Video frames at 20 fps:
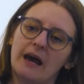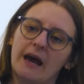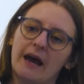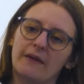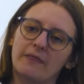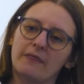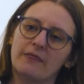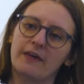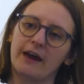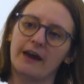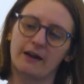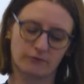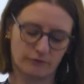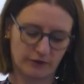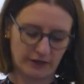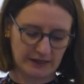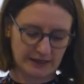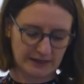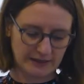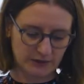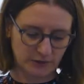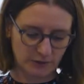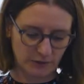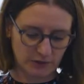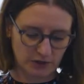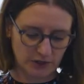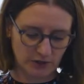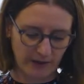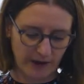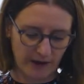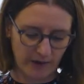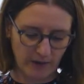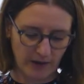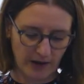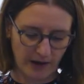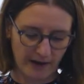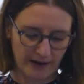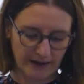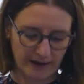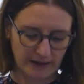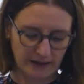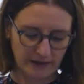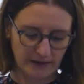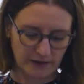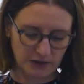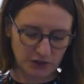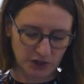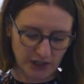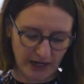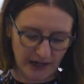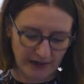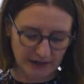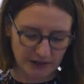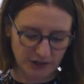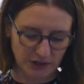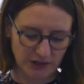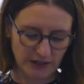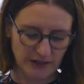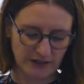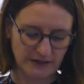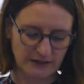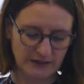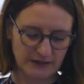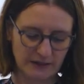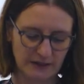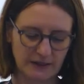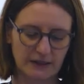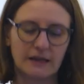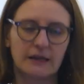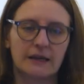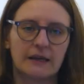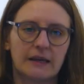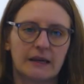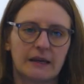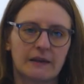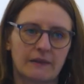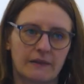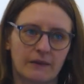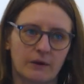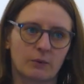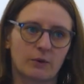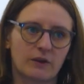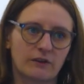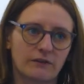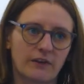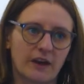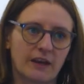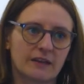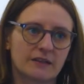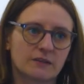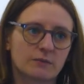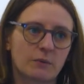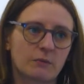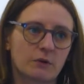And that really sought to outline the challenges that we face when